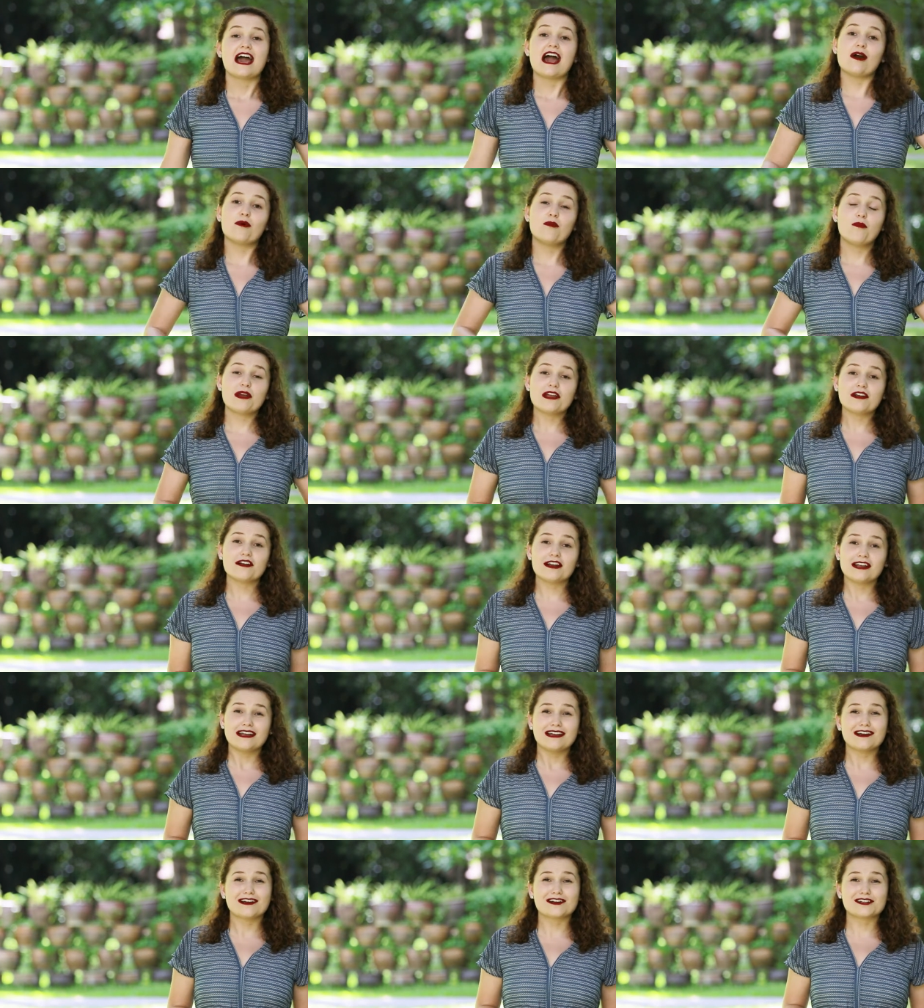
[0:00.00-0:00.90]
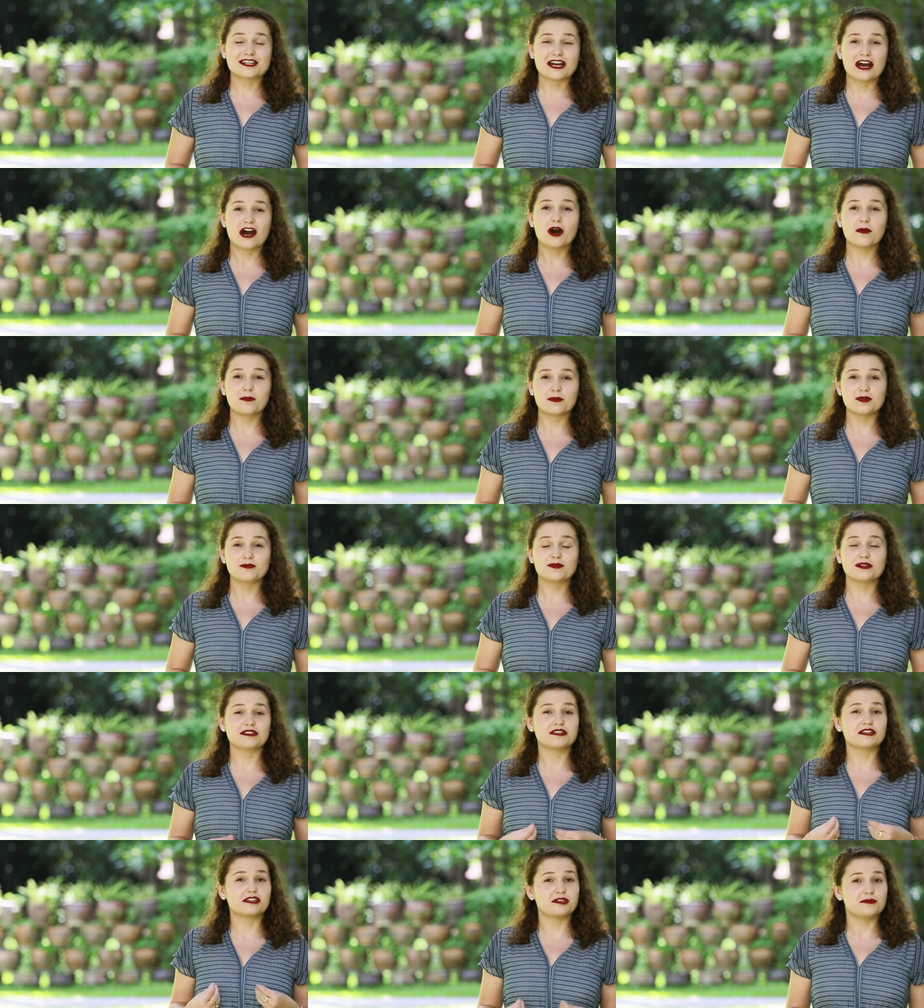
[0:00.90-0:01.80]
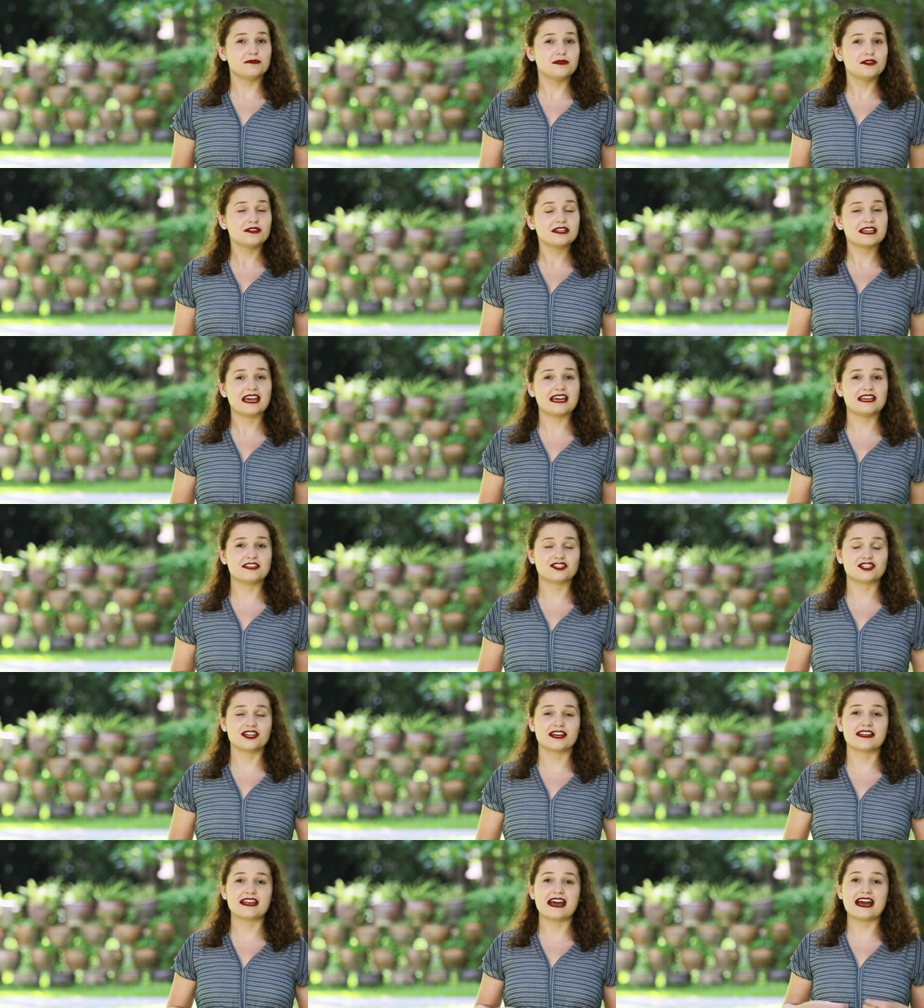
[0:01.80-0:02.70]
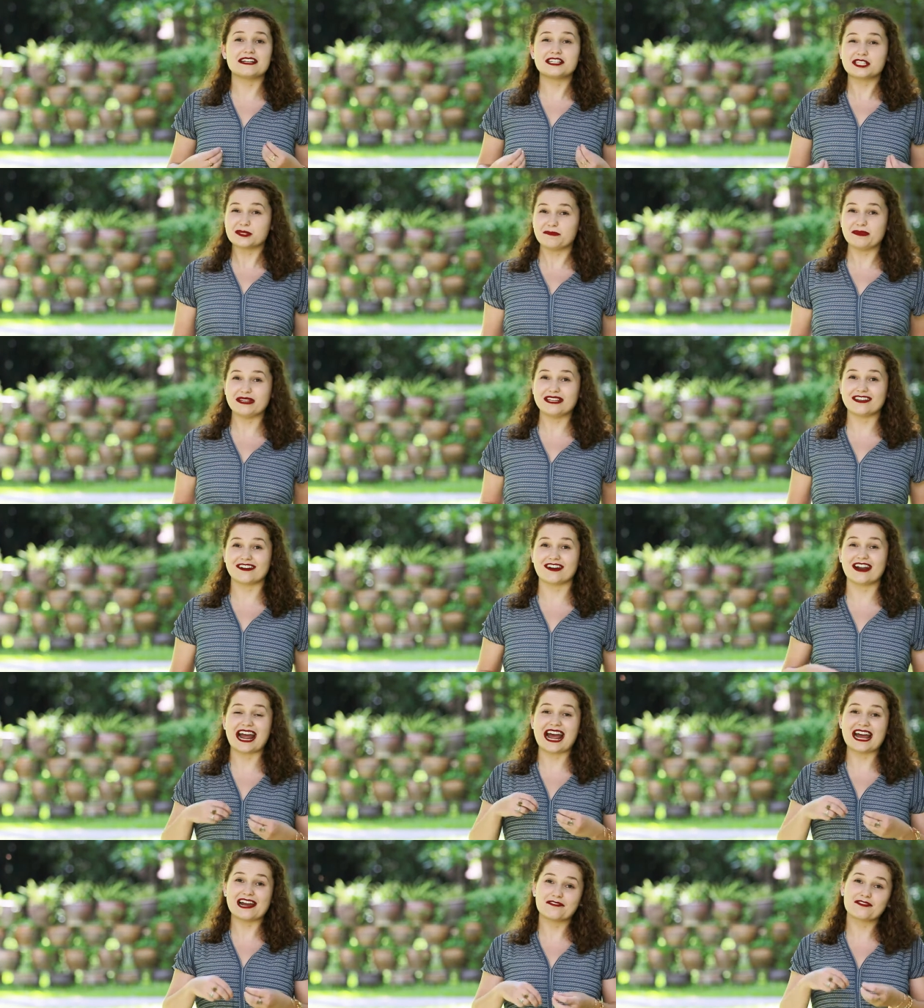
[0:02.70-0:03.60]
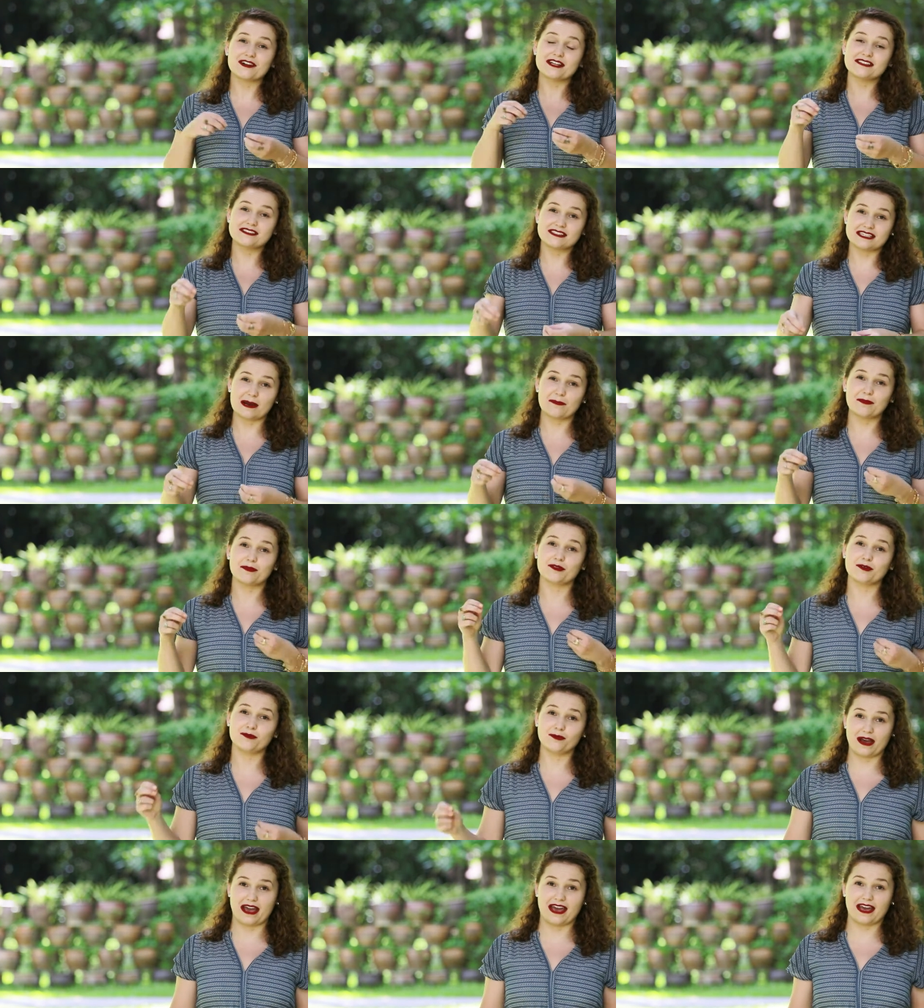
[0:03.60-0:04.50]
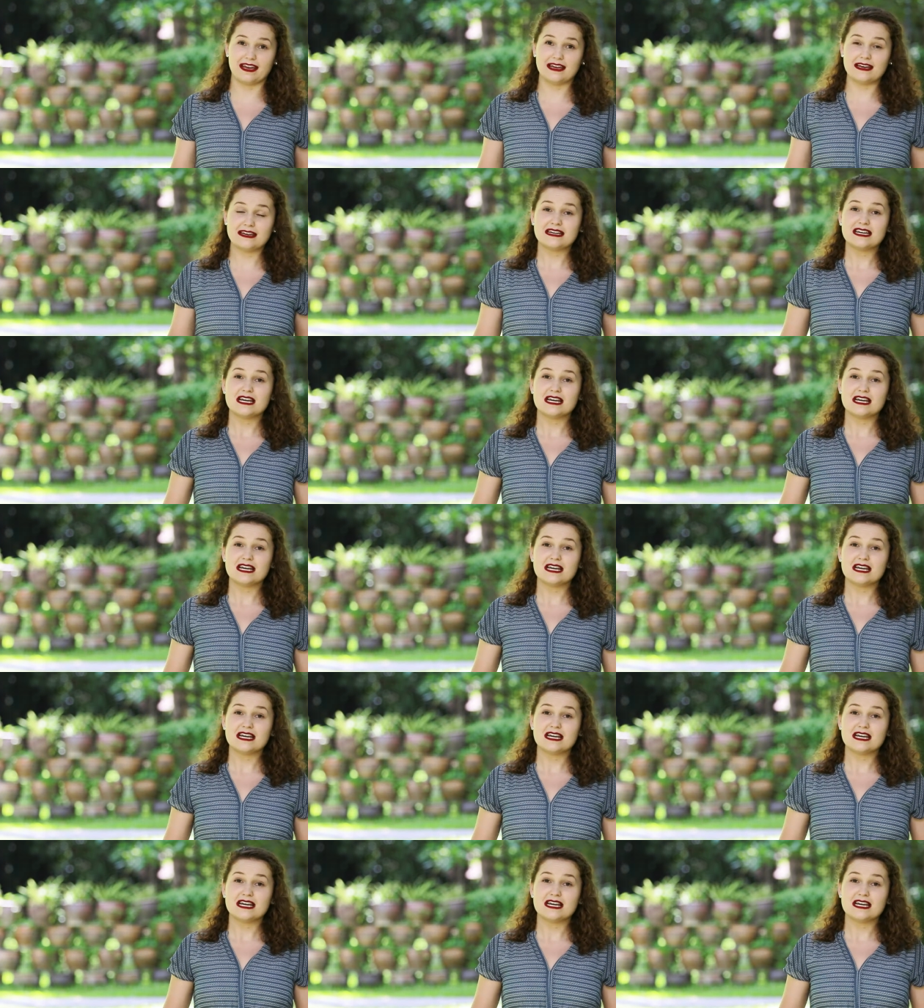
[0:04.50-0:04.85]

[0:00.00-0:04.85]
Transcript: And we are here to help you with the communication and to be there every step of the way.